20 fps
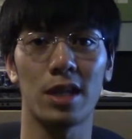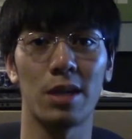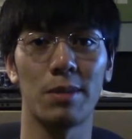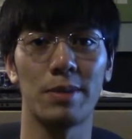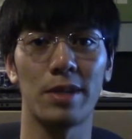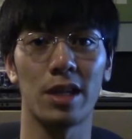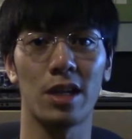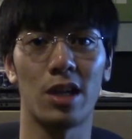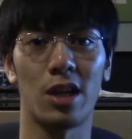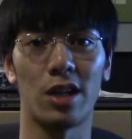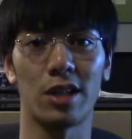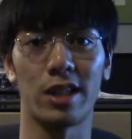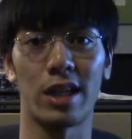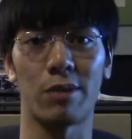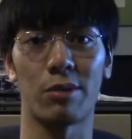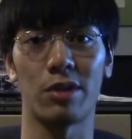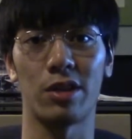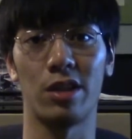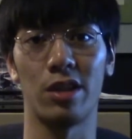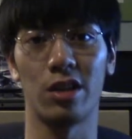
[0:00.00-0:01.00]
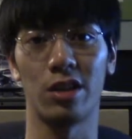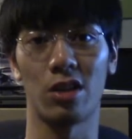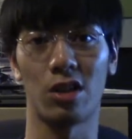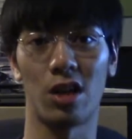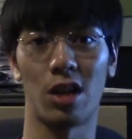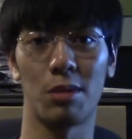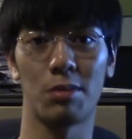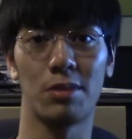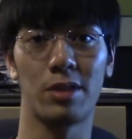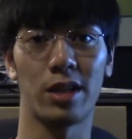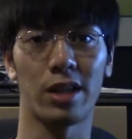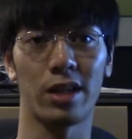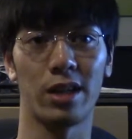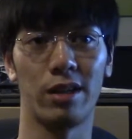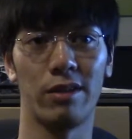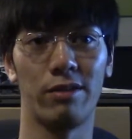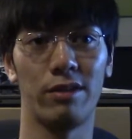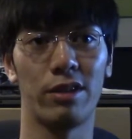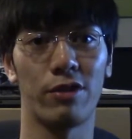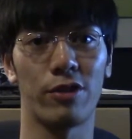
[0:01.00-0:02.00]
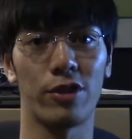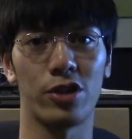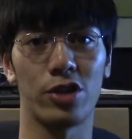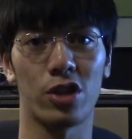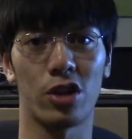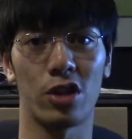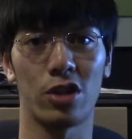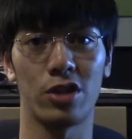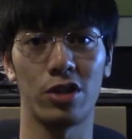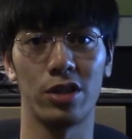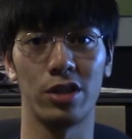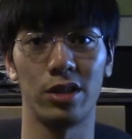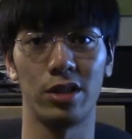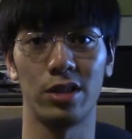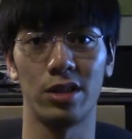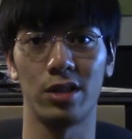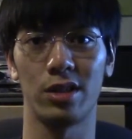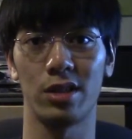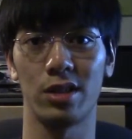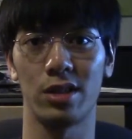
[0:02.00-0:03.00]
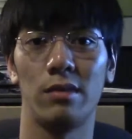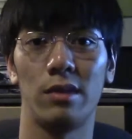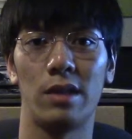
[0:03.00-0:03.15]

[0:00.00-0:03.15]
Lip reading: comes in contact with another object of different charges,